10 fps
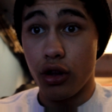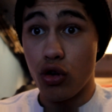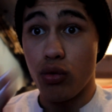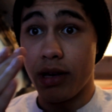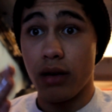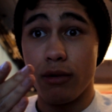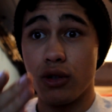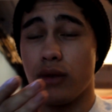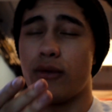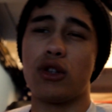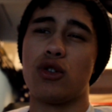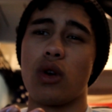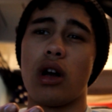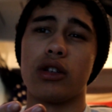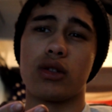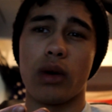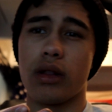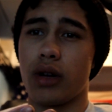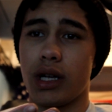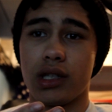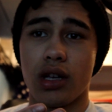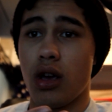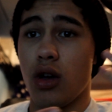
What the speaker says: you being abusive with drugs, whether it's